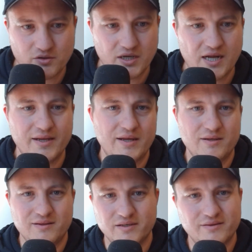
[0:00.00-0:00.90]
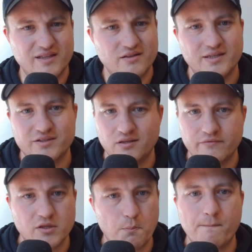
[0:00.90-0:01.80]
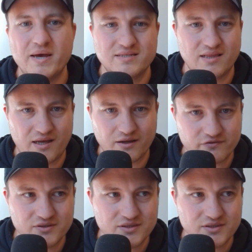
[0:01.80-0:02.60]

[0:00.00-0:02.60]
hey, look, they look like they're living the best life.